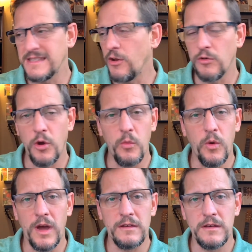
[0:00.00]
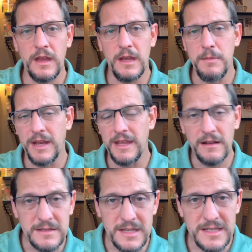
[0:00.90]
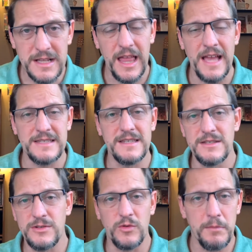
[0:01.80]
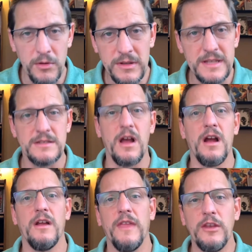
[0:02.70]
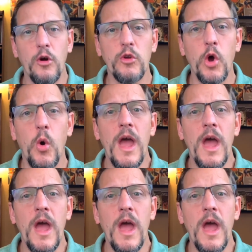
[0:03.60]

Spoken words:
they don't know what anybody else's classes or abilities are, they don't know